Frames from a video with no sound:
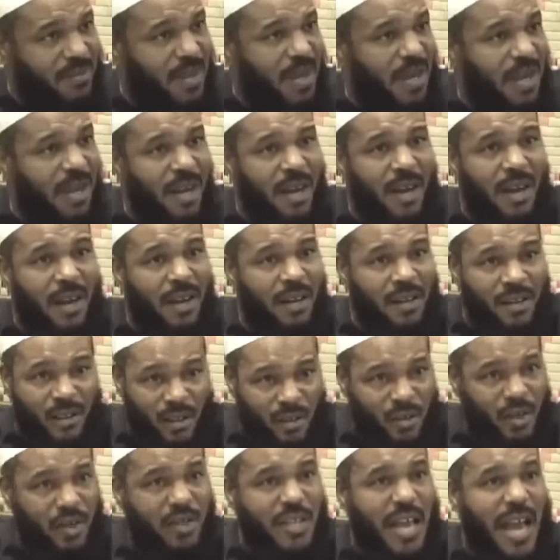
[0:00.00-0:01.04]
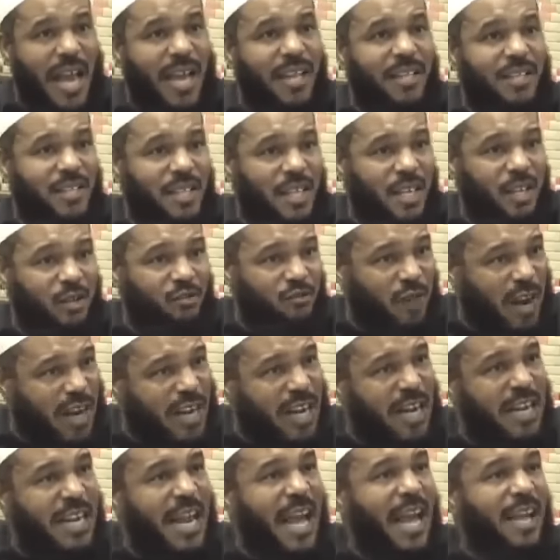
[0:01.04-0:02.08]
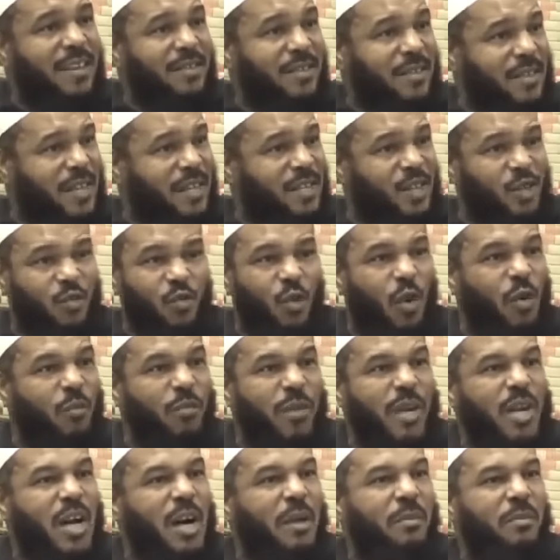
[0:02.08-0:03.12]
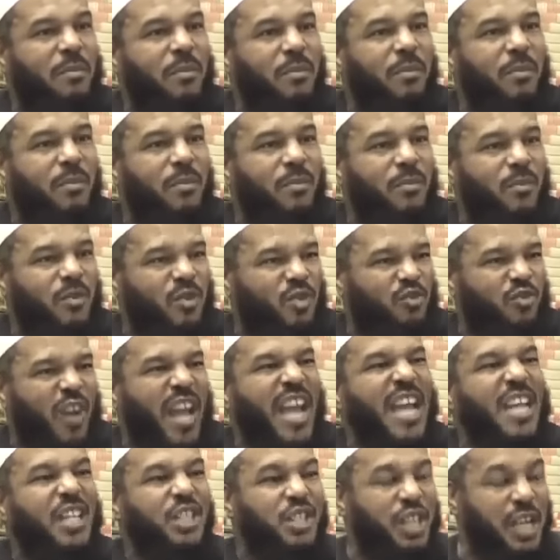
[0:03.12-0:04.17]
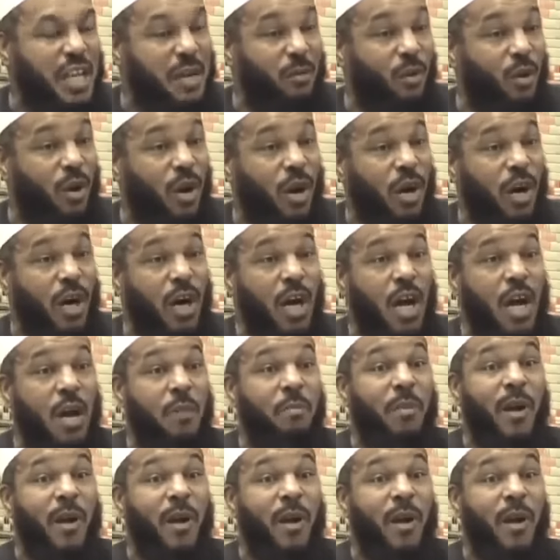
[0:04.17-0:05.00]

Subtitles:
in the society, it recognizes it, it won't become strange anymore,